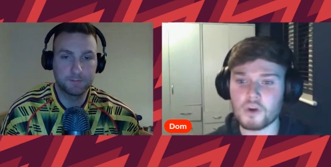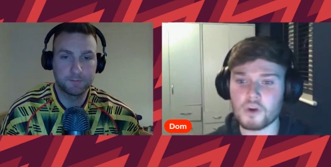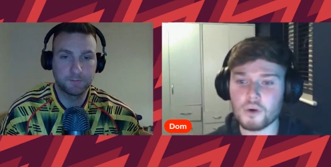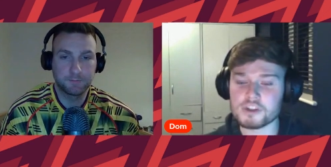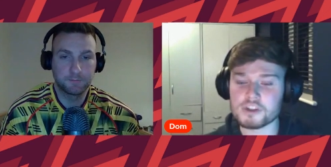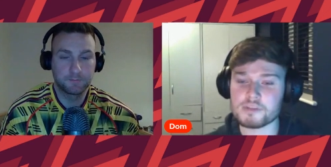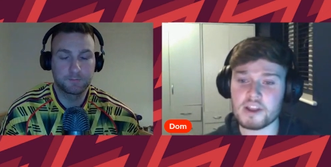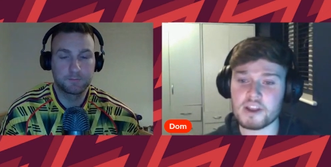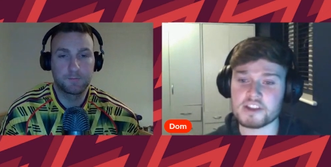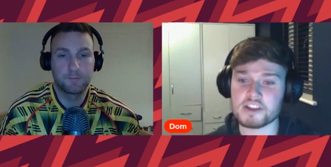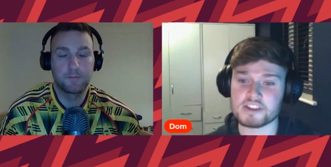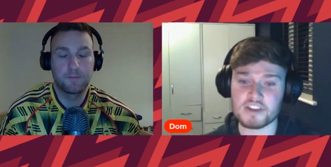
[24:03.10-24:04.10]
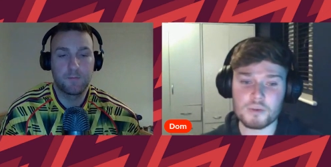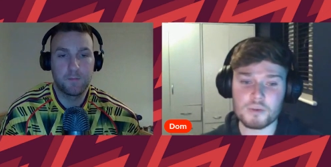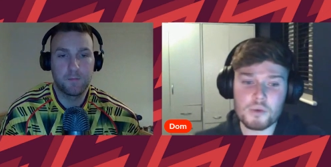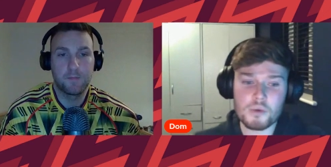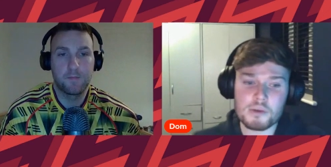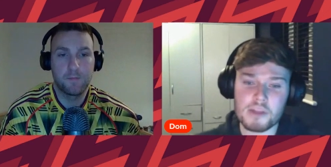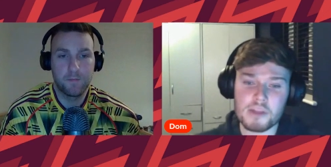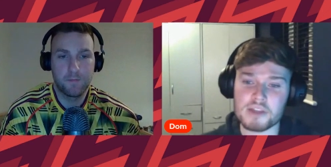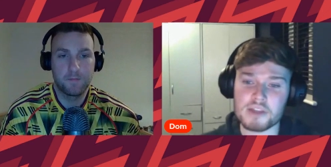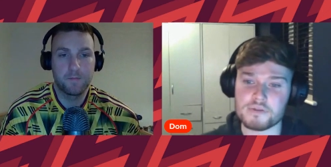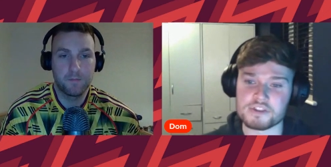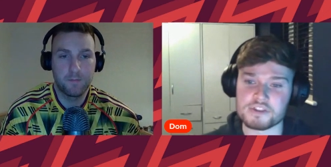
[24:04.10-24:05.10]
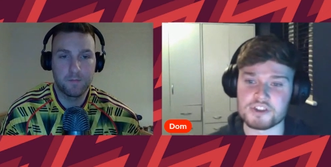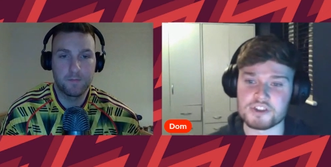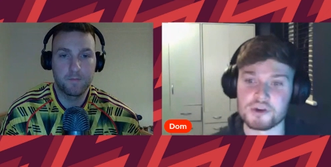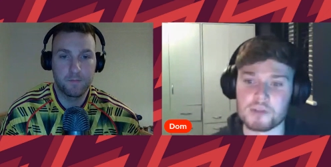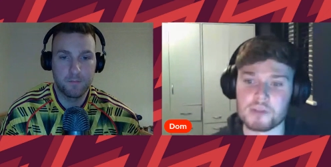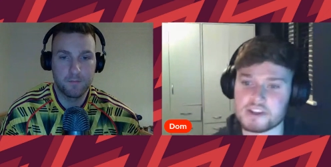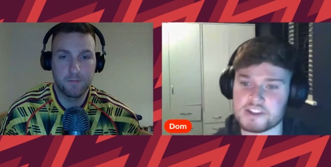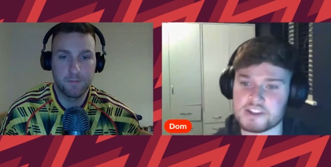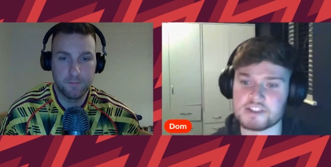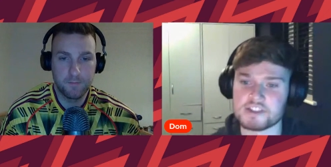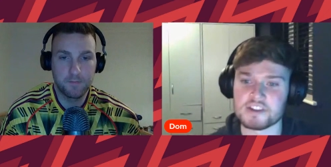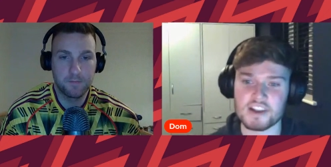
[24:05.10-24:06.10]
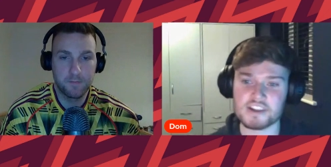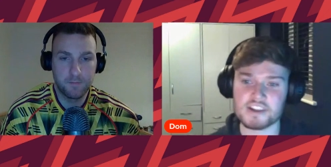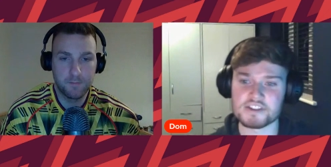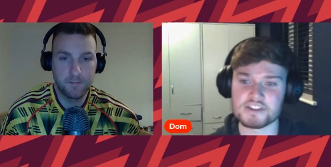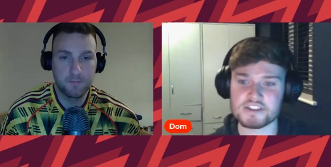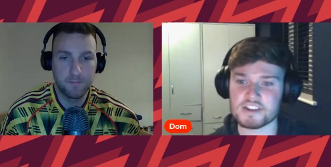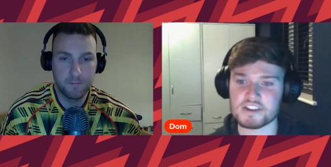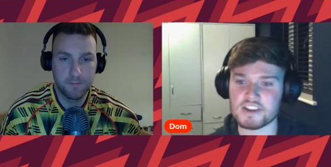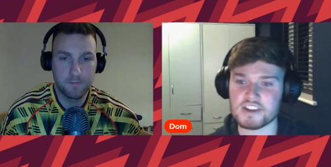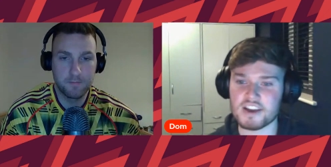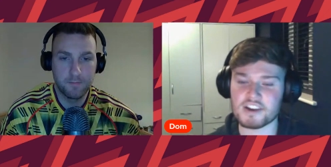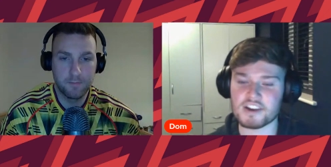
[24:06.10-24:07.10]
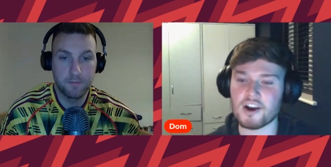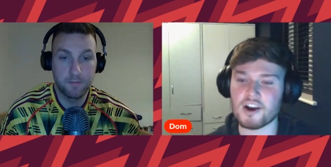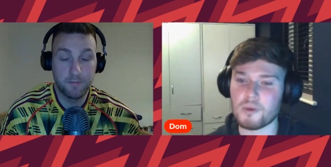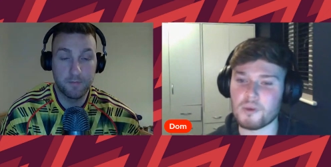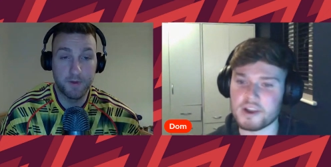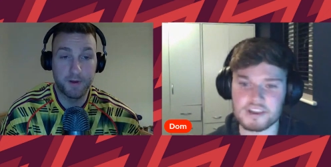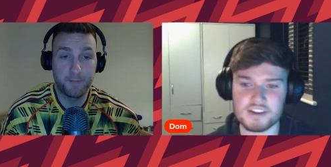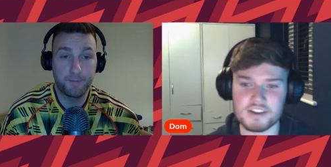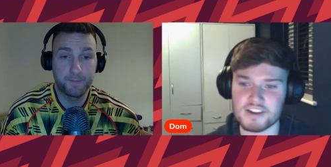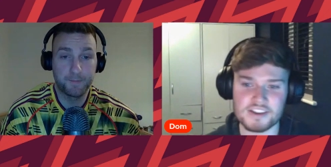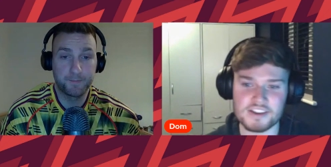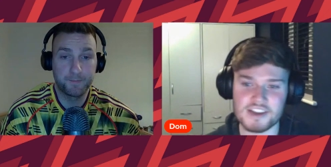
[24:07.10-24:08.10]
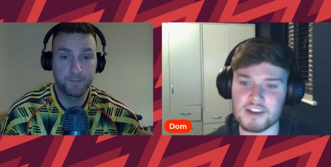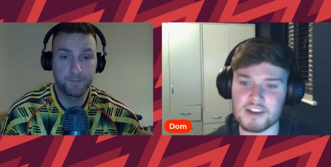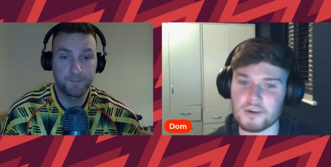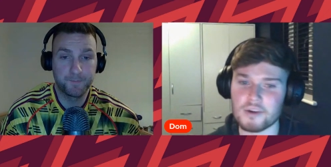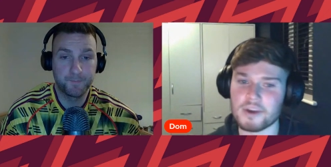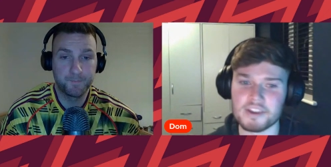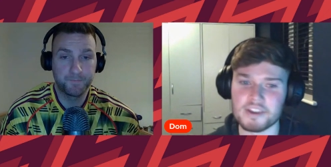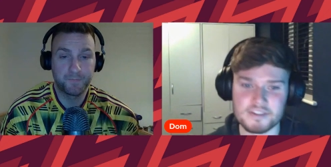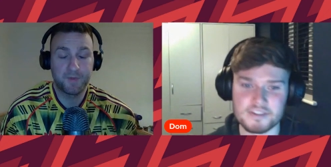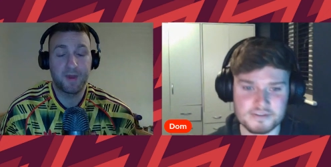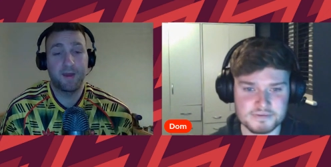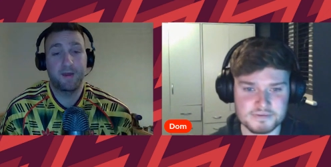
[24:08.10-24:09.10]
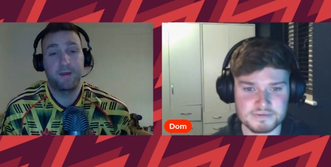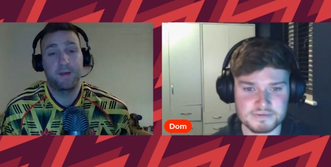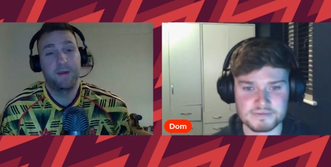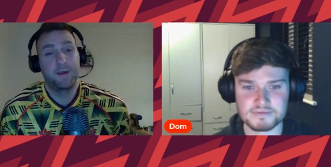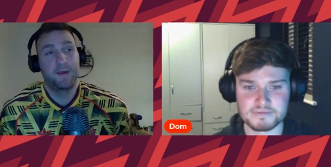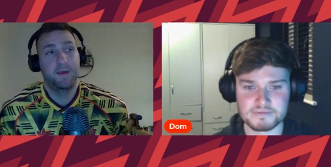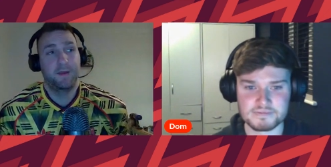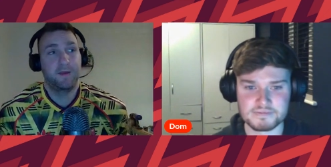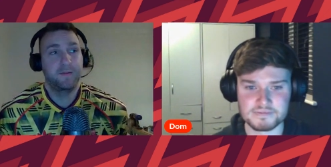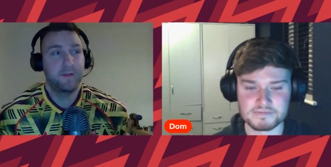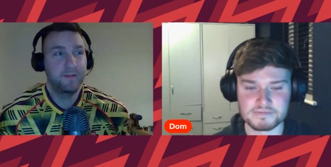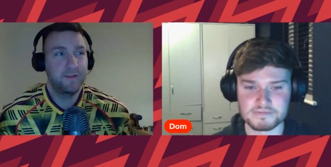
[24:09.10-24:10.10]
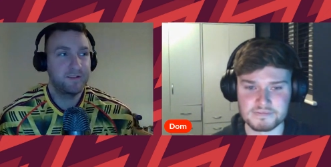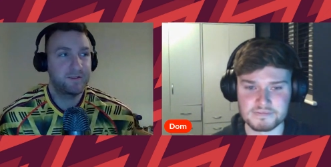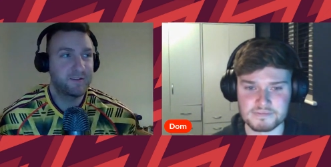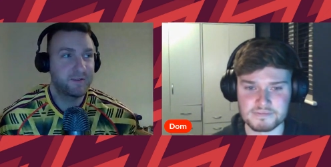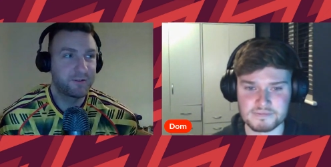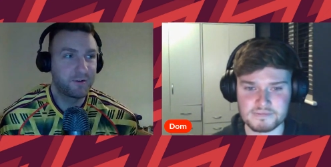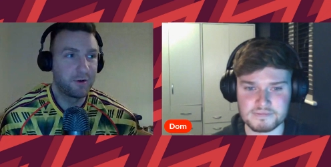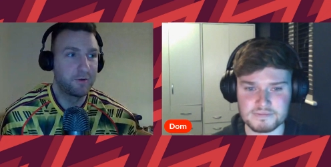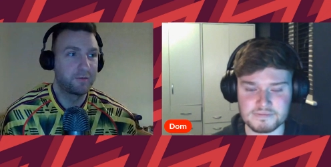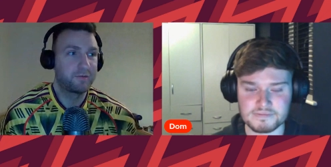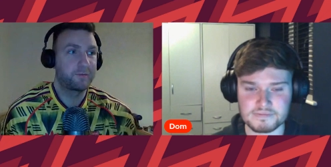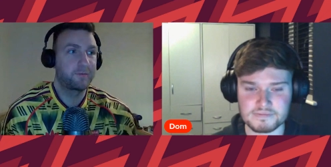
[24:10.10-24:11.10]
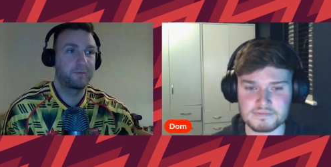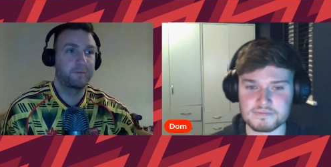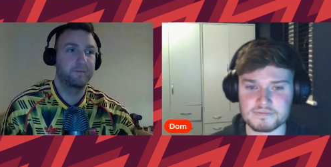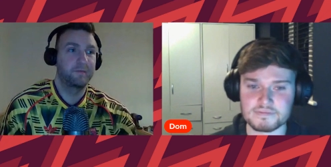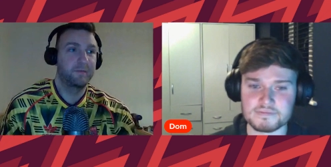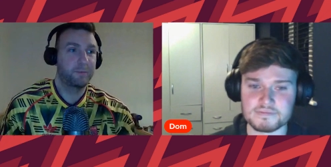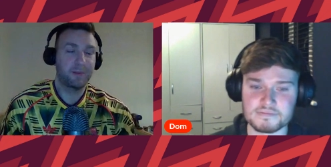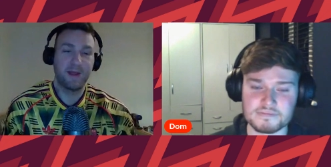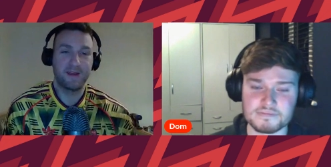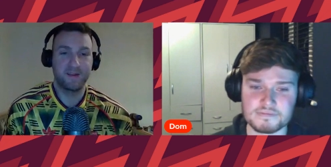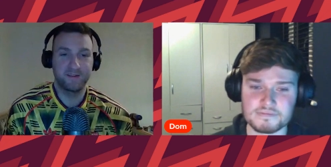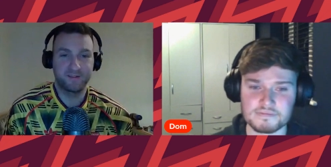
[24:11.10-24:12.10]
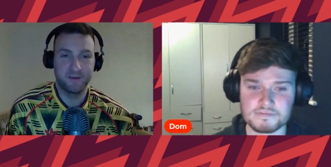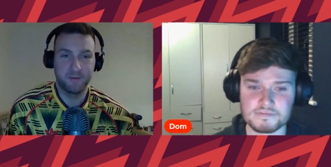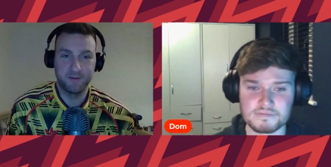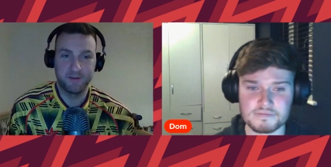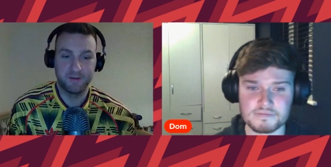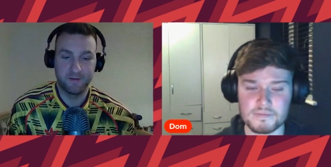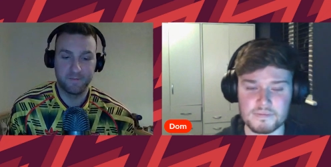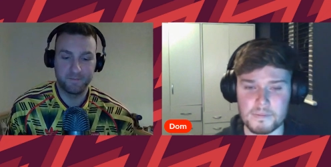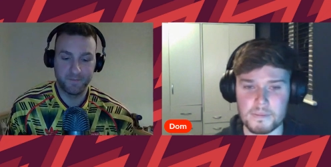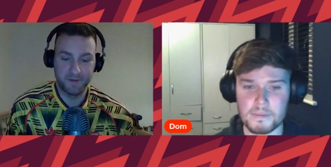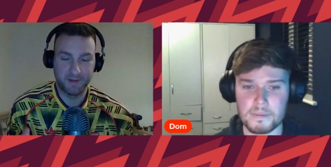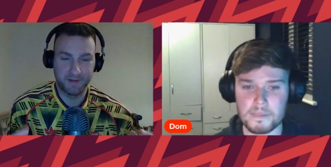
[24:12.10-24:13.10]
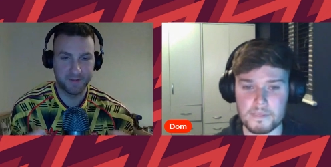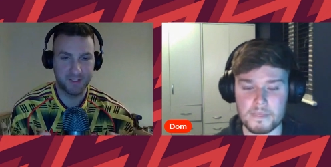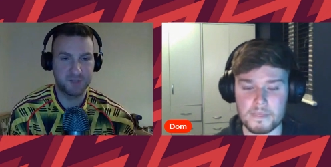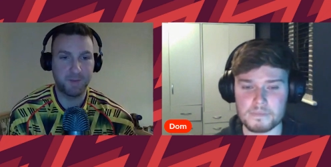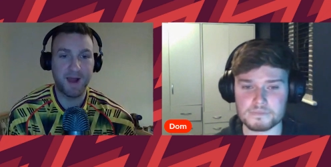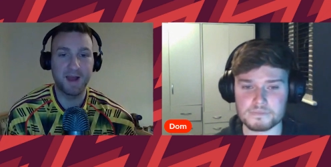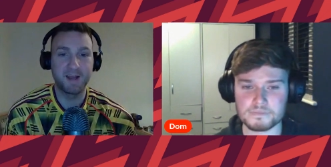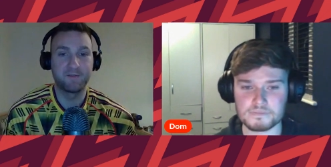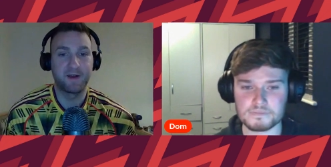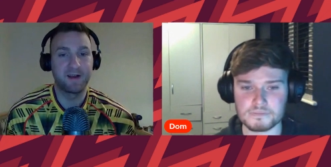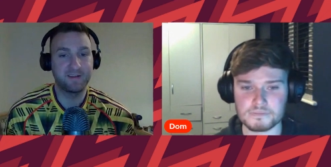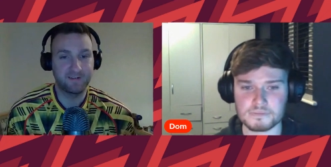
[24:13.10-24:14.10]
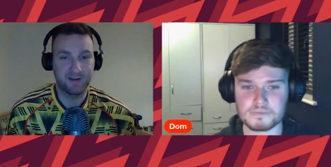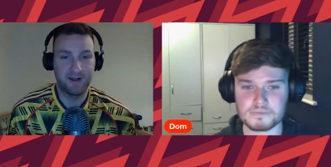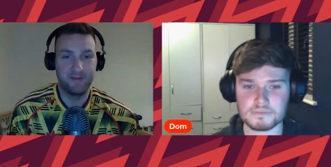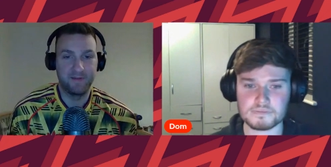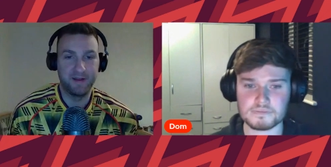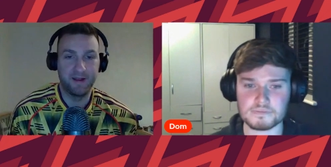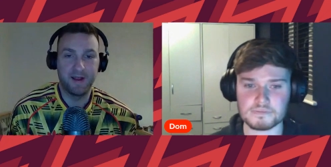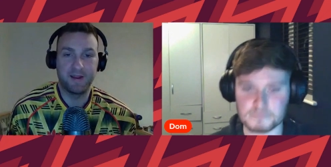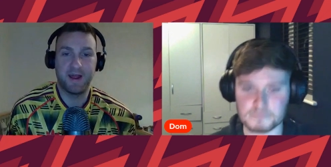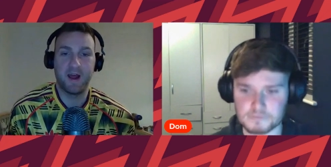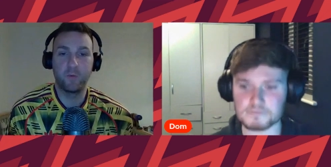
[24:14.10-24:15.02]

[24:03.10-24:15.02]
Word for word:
Speaker 1: got all these players and they will be playing for us in Europe next season. And it's, I can't wait. I cannot wait.
Speaker 2: Yeah. And and these are the sort of players that you're like the spine of Arsenal, aren't they? And